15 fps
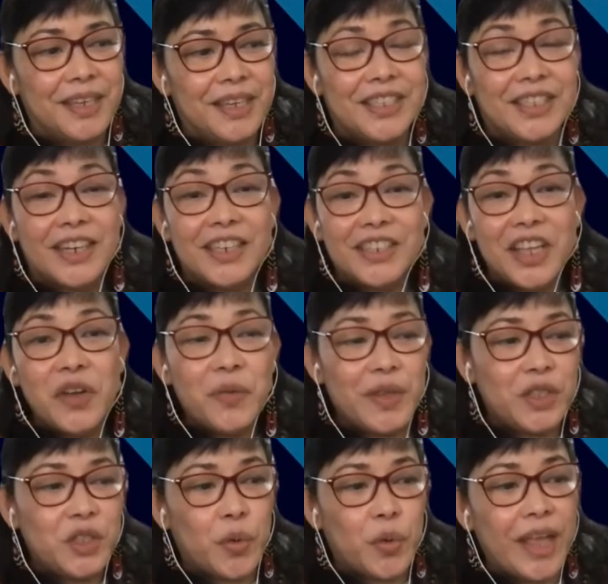Starting
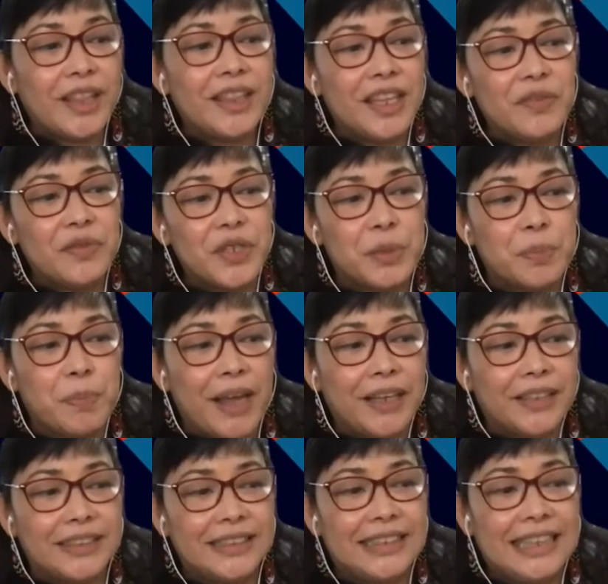with 20
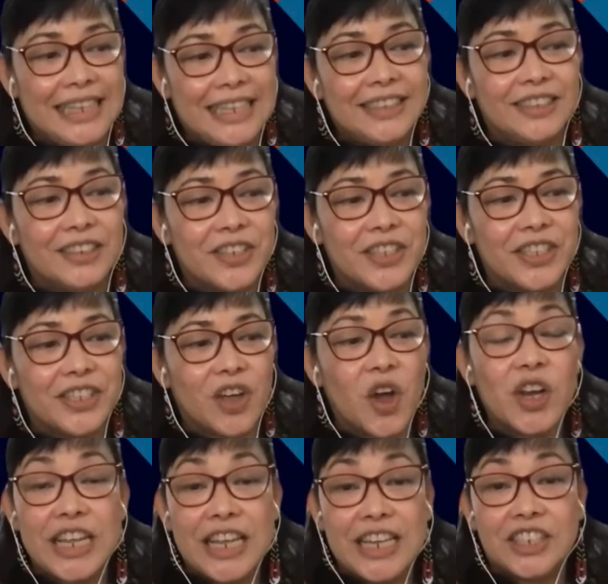respected leaders
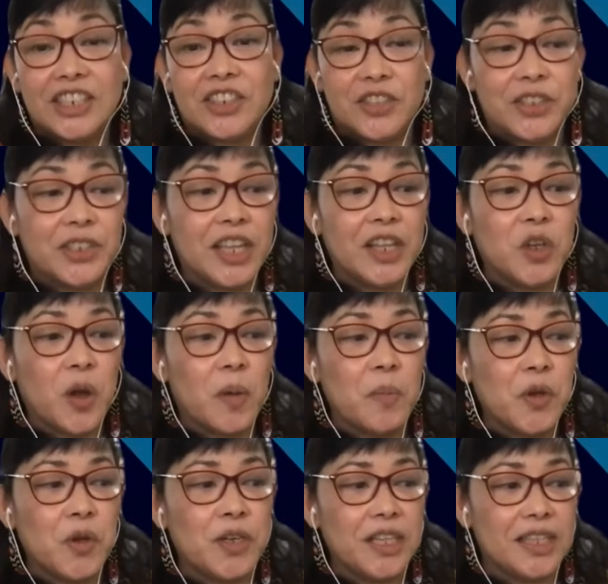on each 13
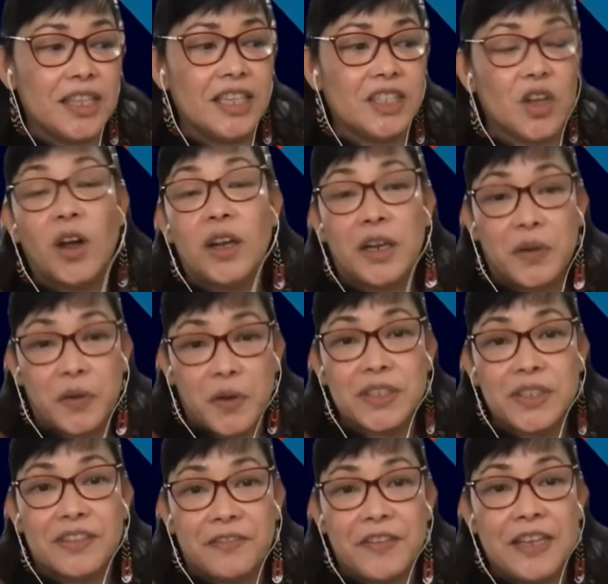communities all
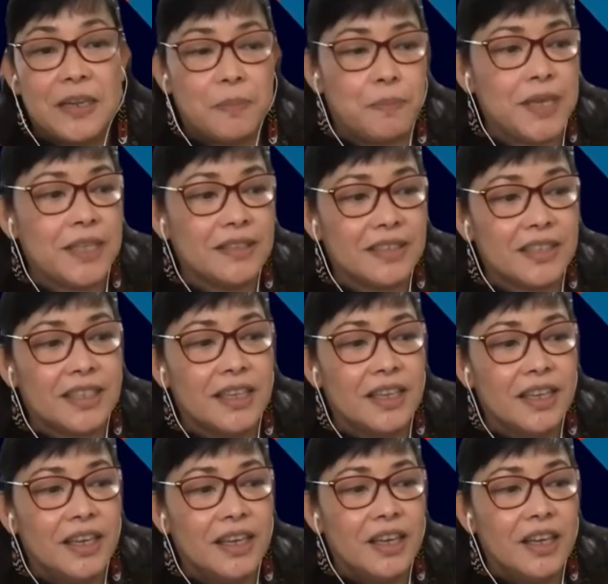across the Philippines,
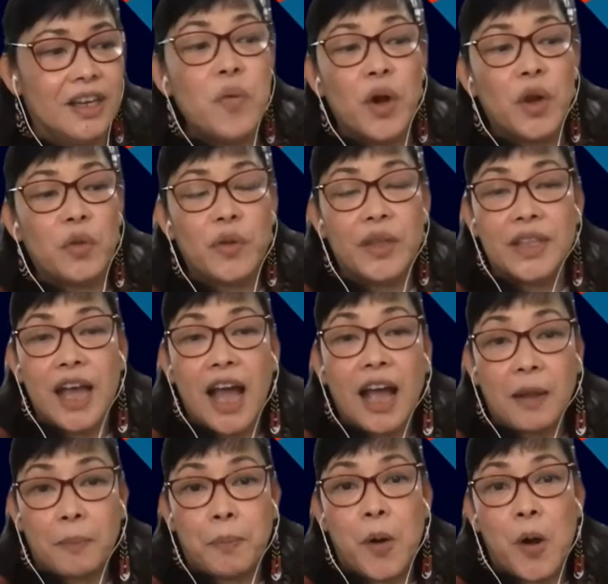now work
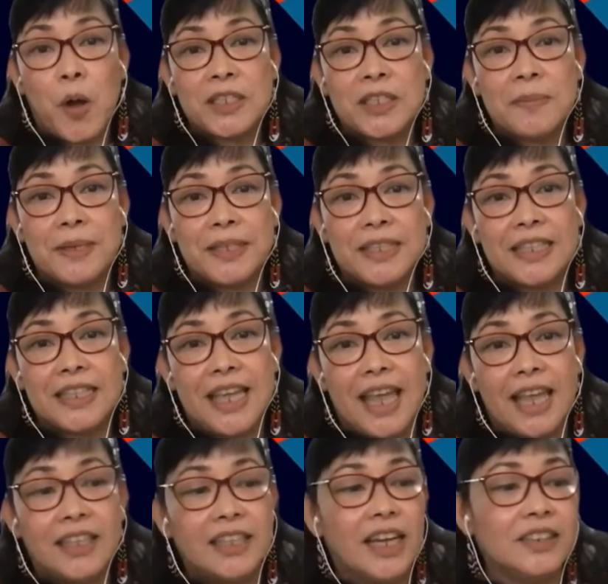with
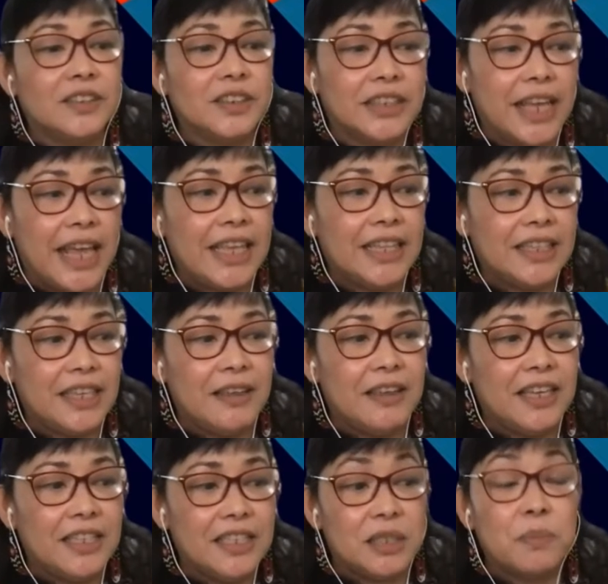approximately 880
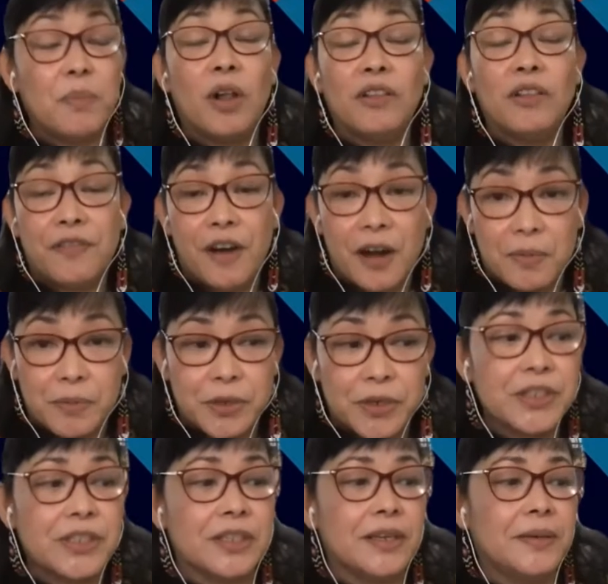small
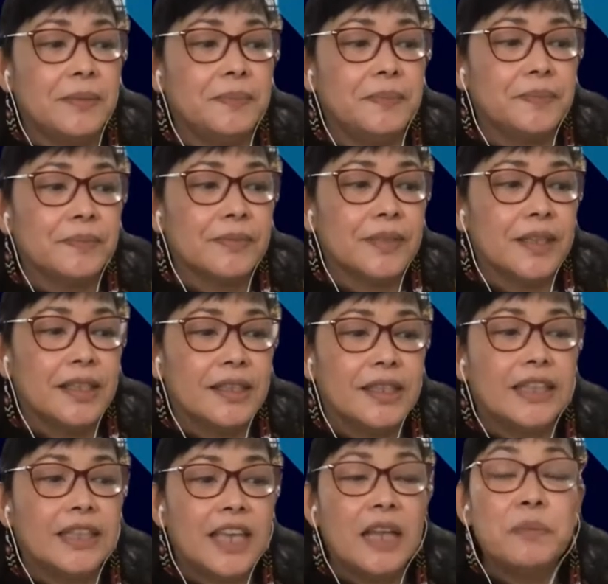farmers
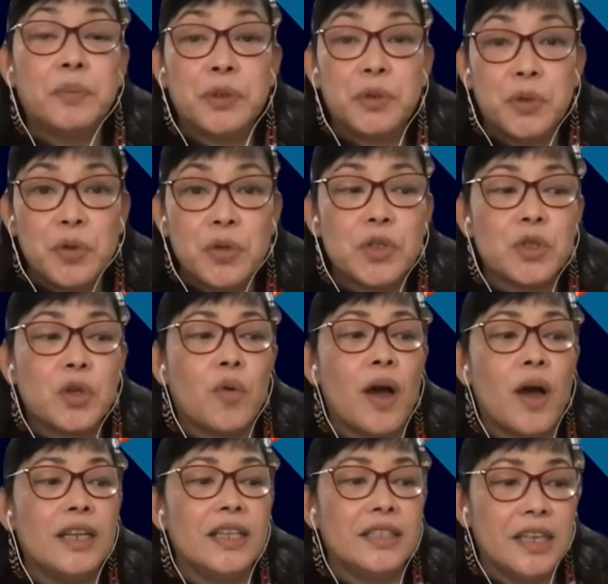that can produce
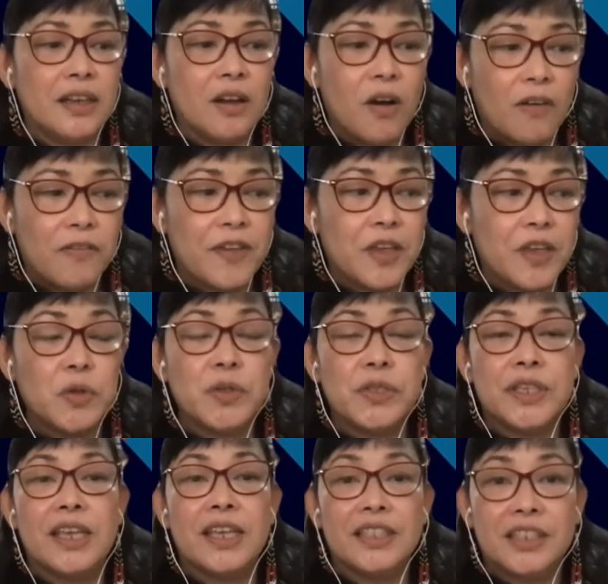quality coffee
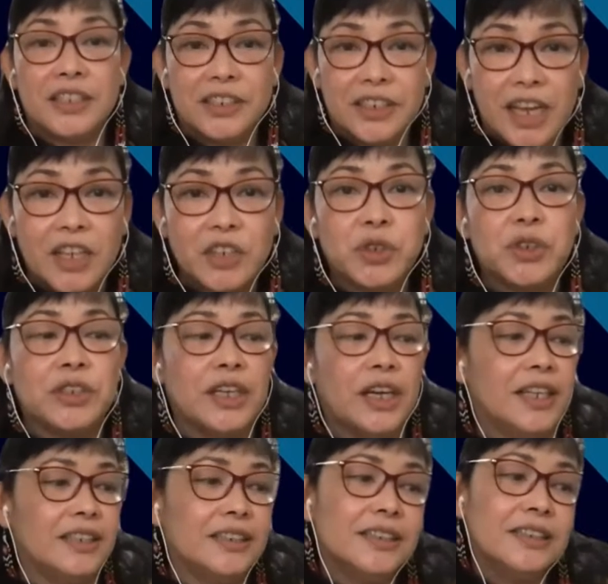using
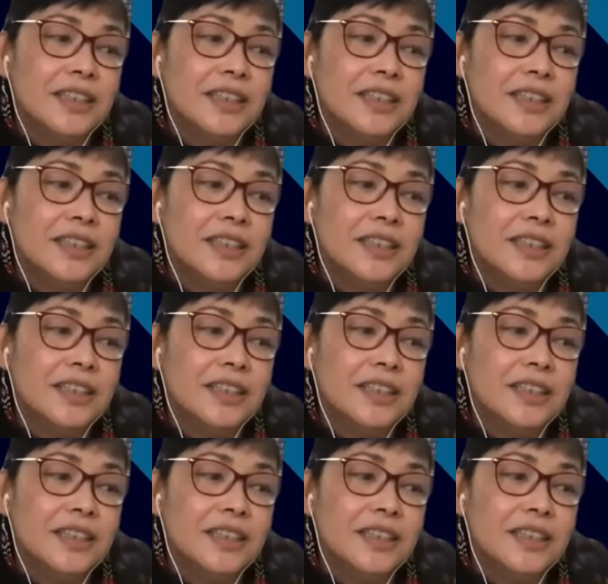international